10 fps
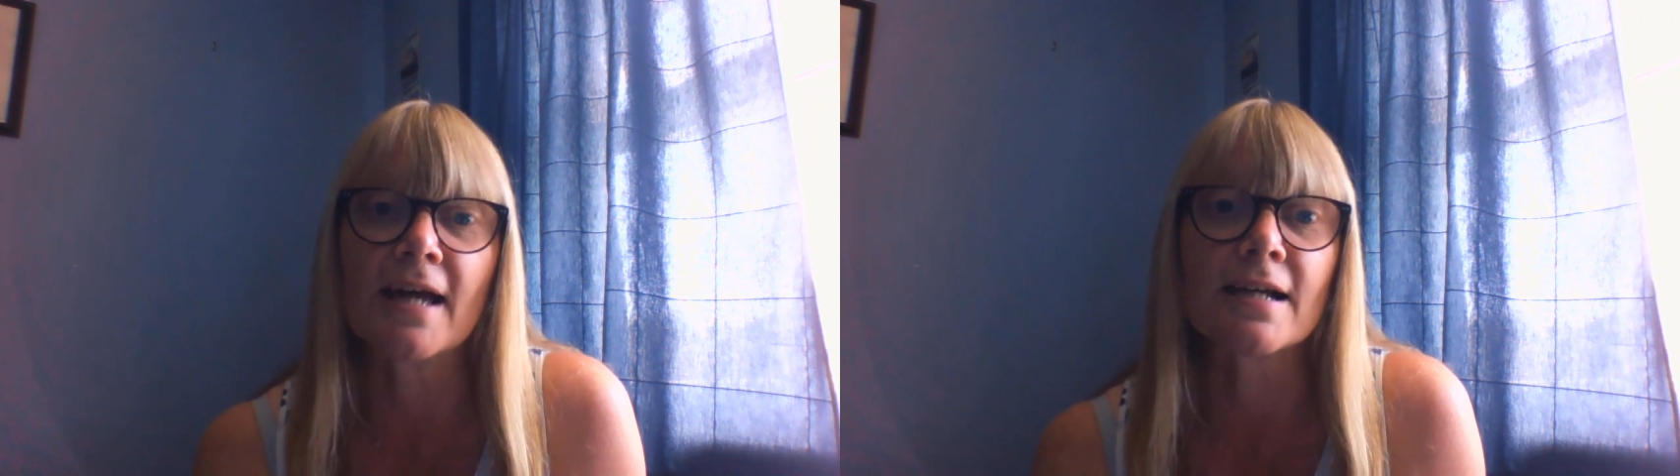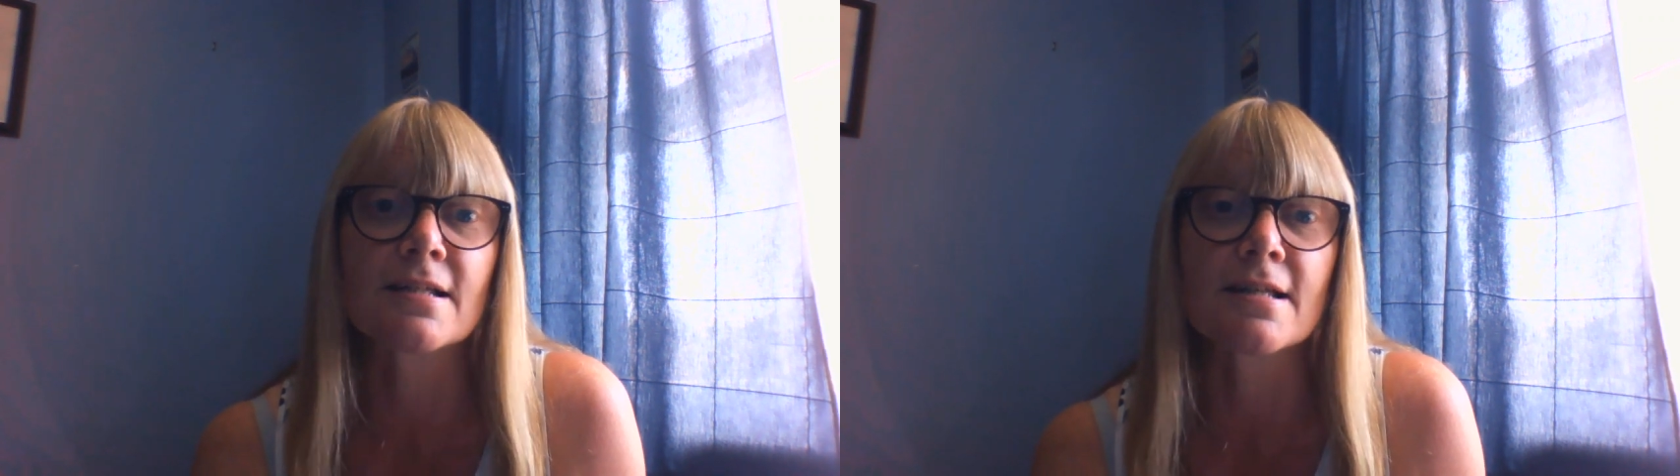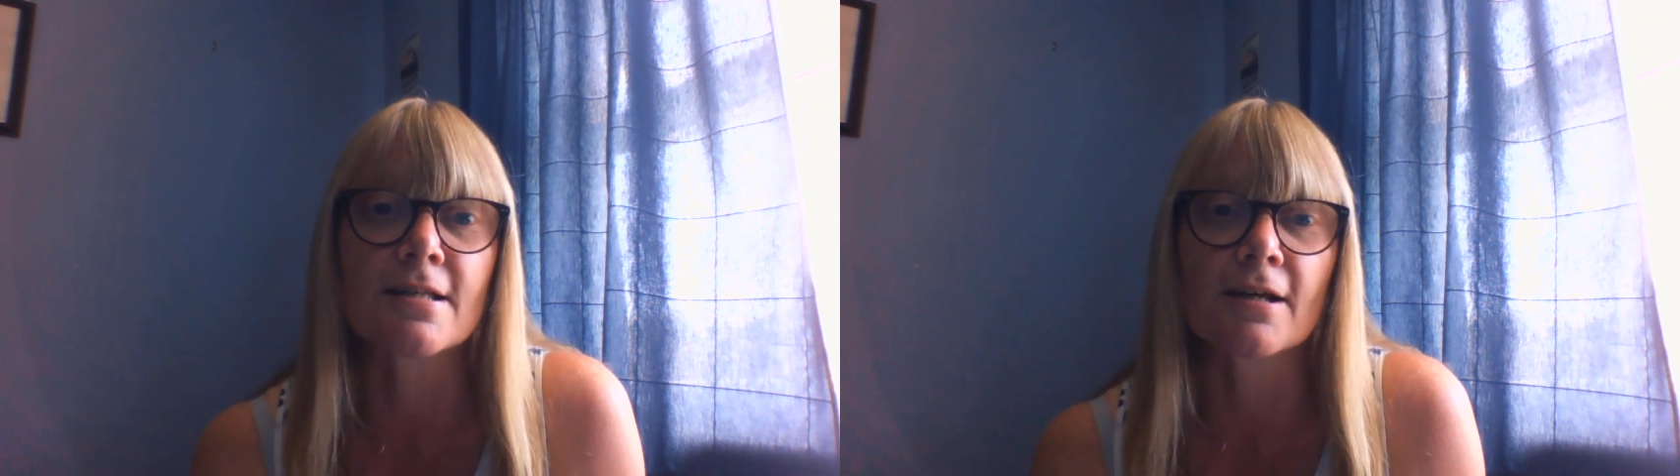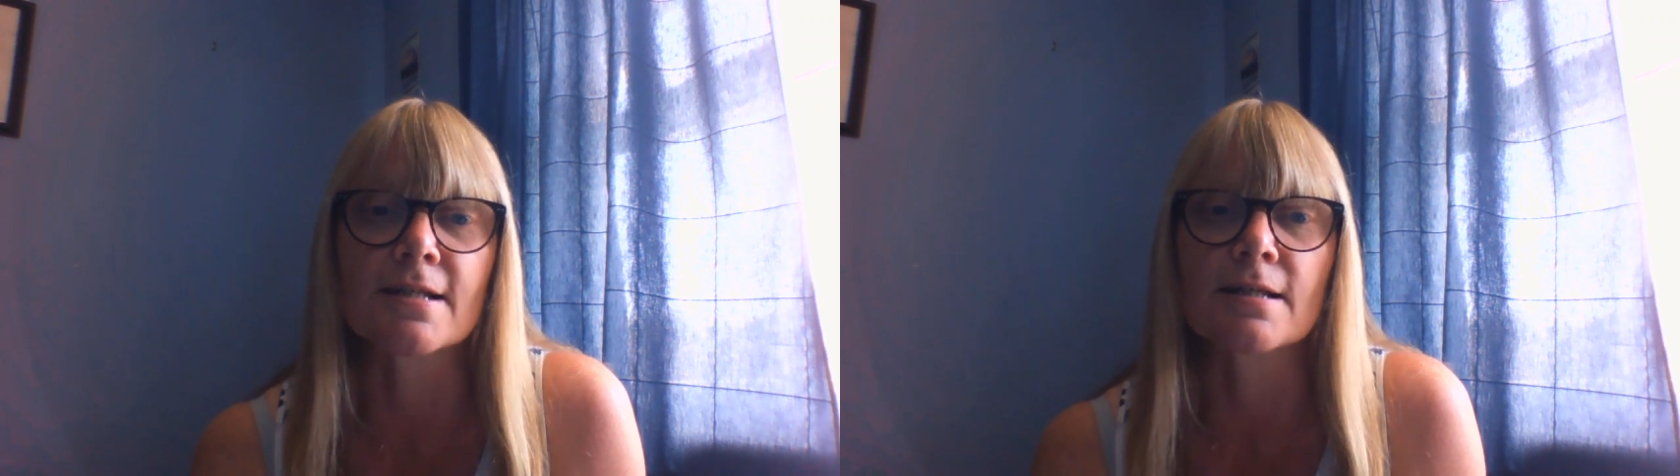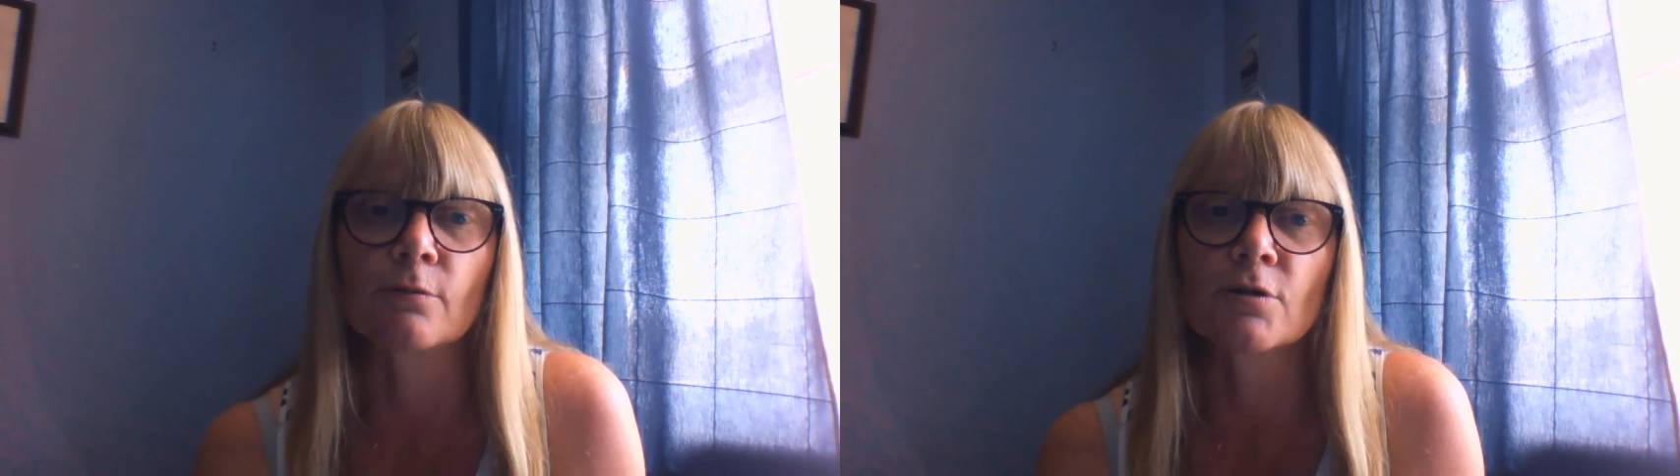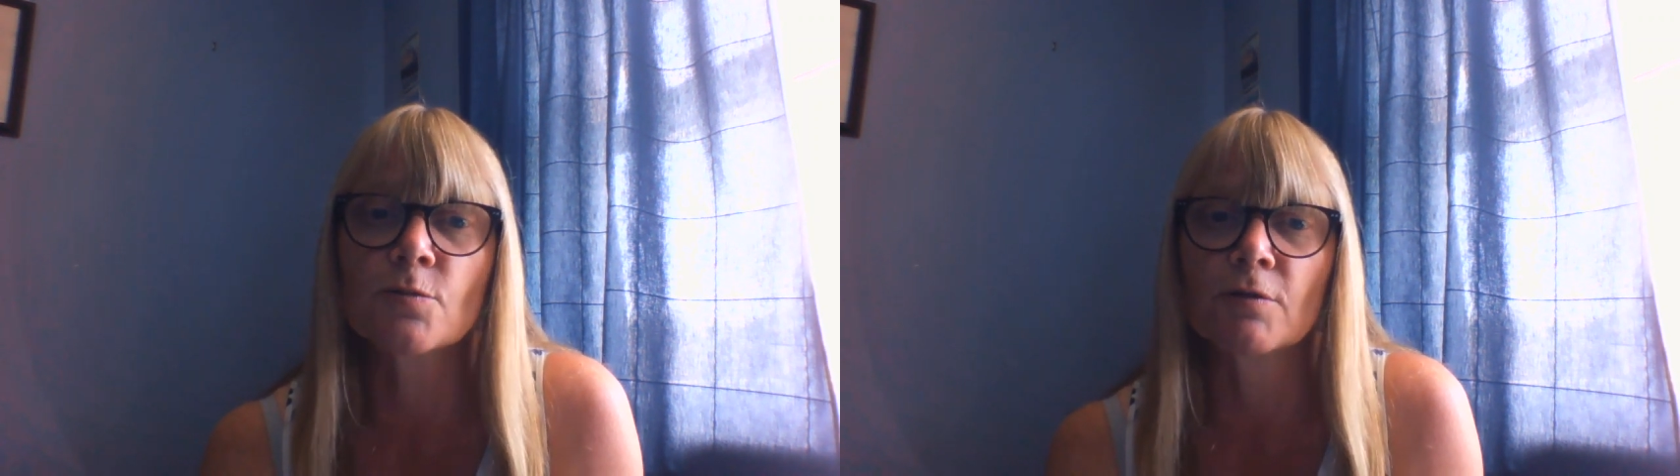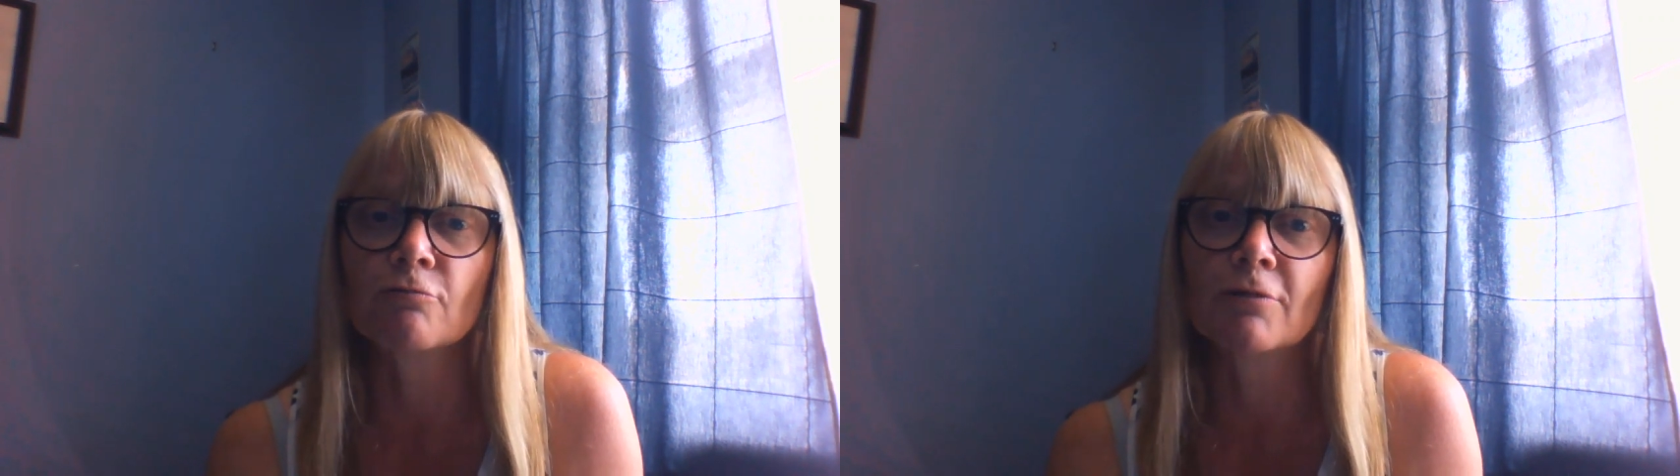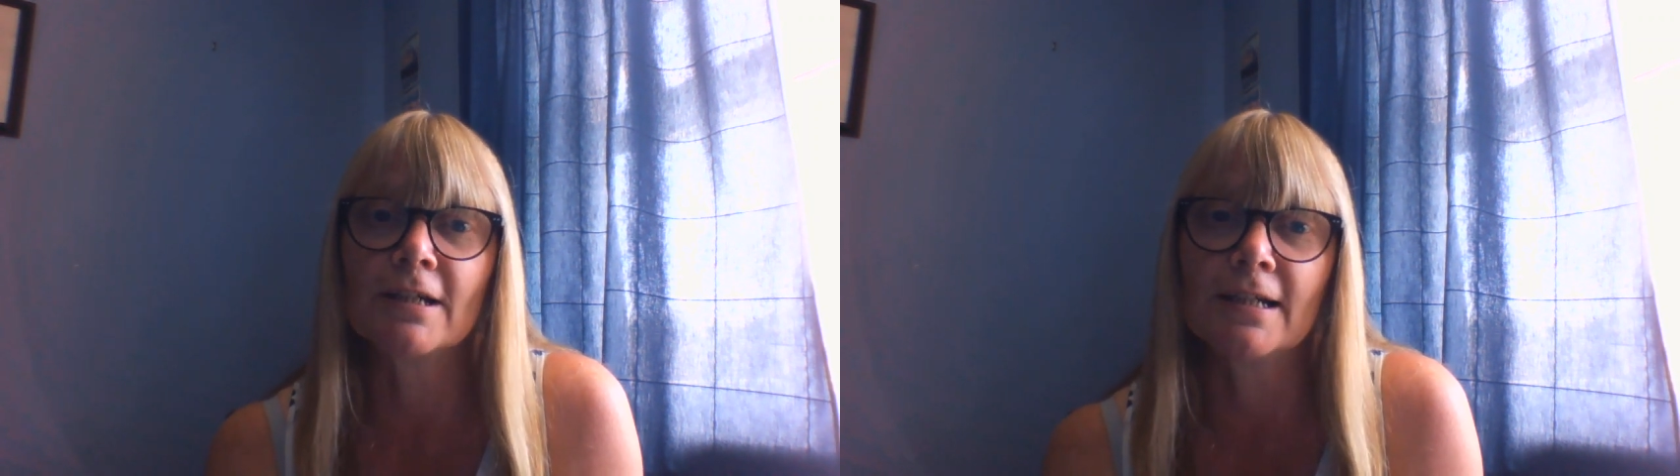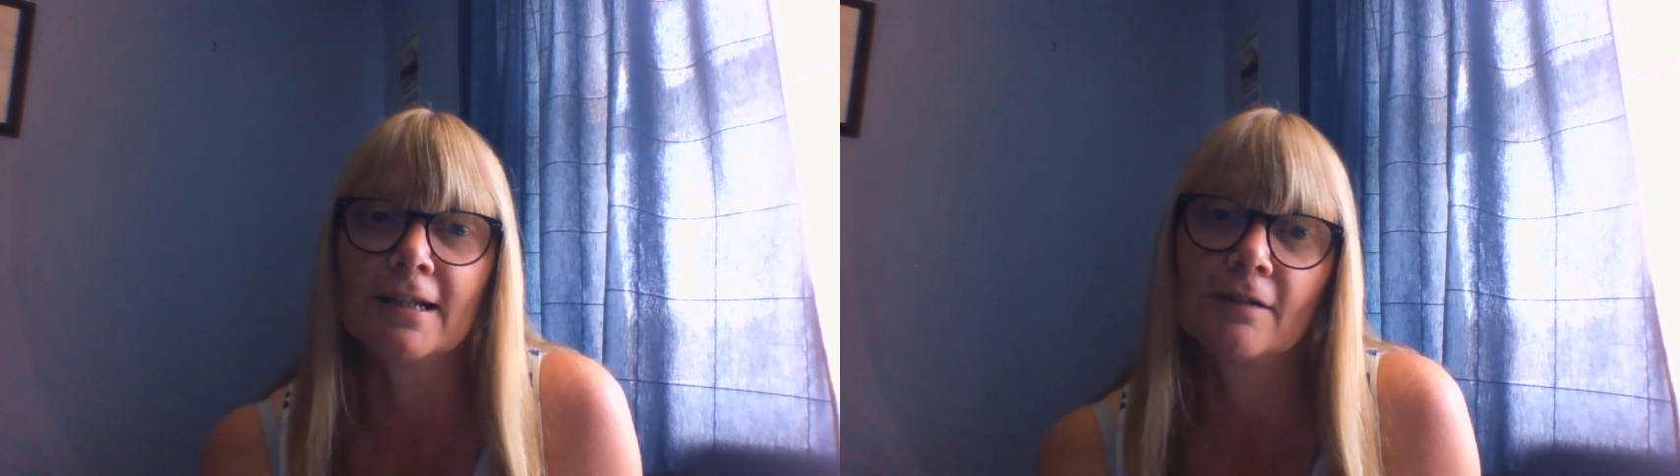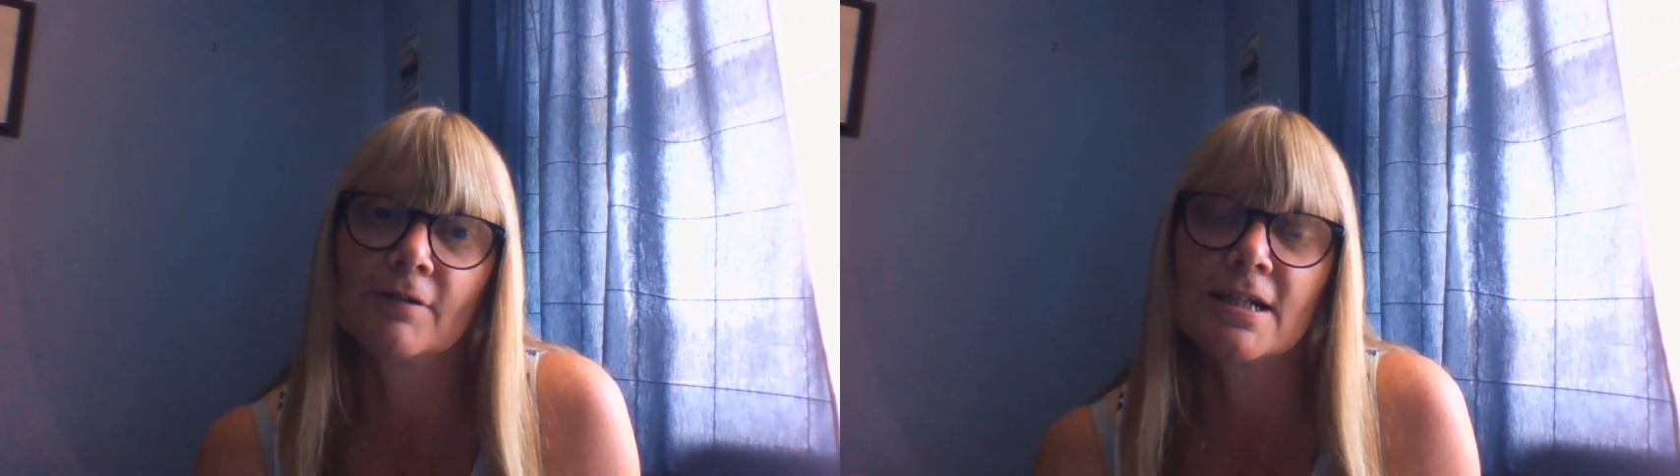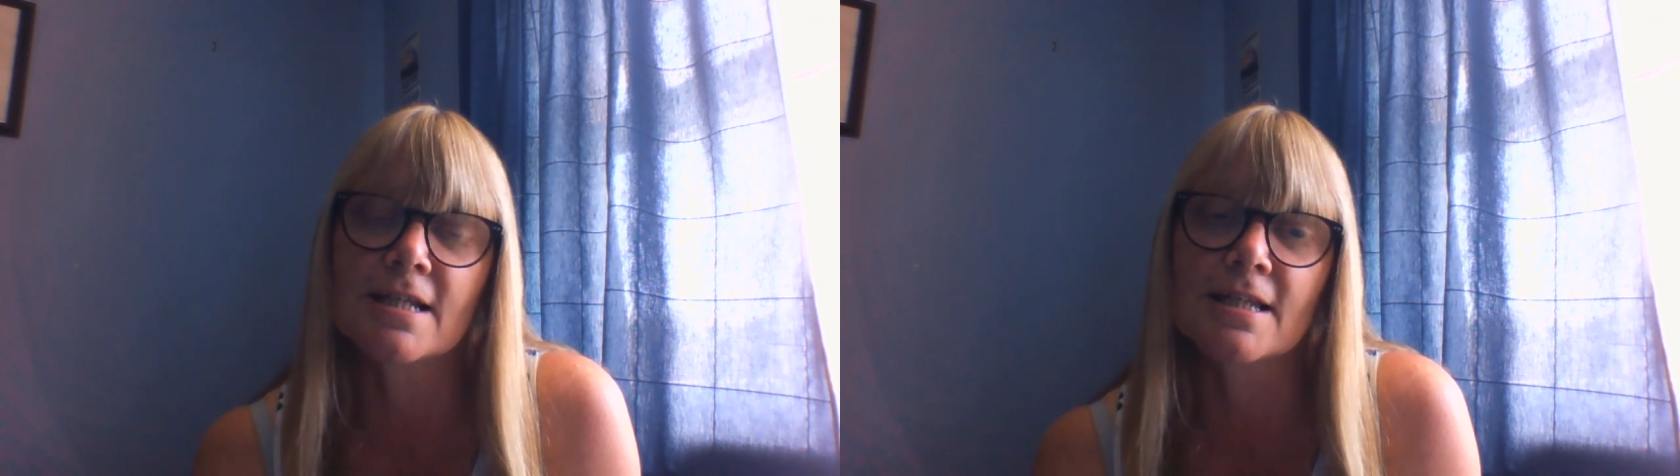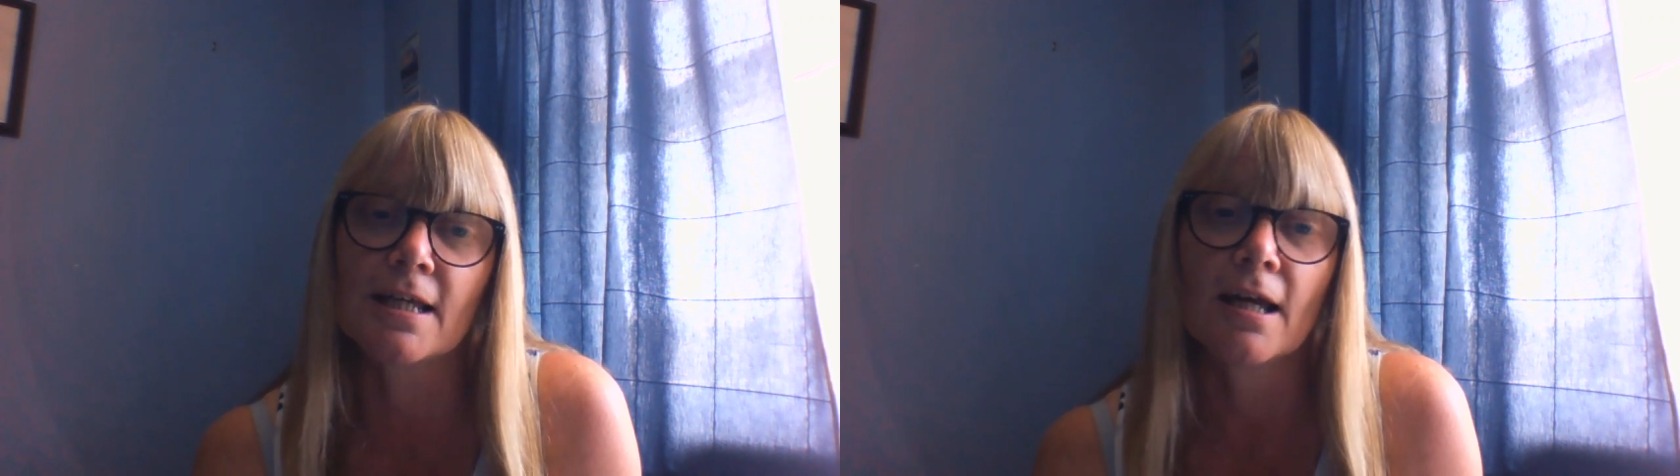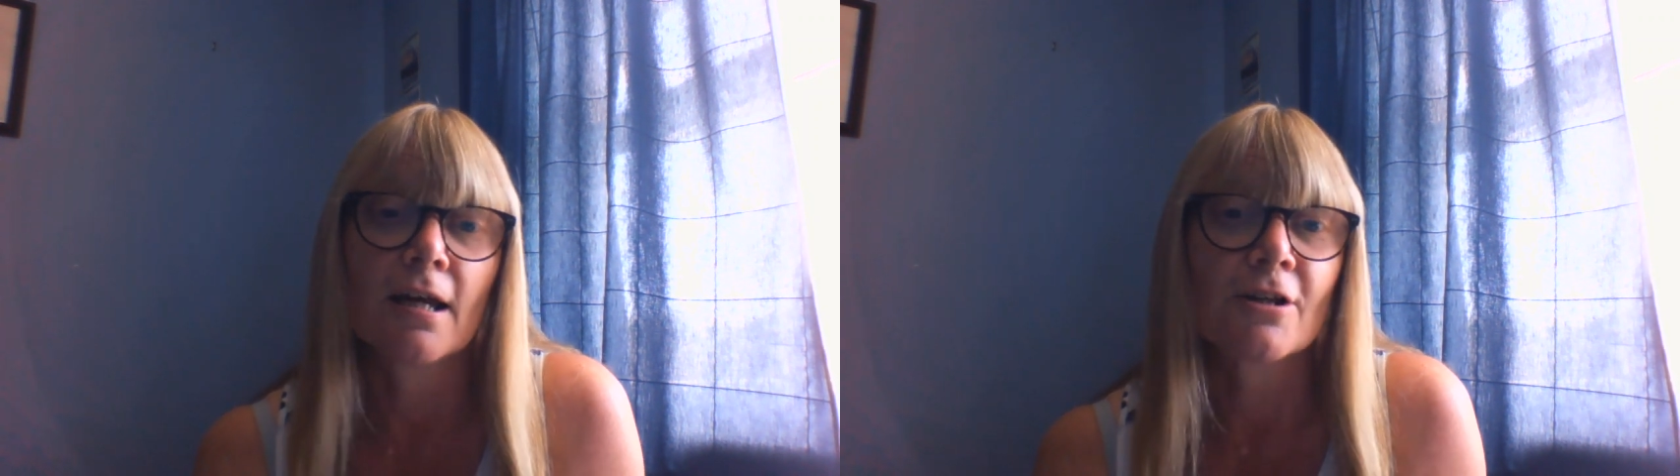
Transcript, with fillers: exercising, which has been really lovely to see.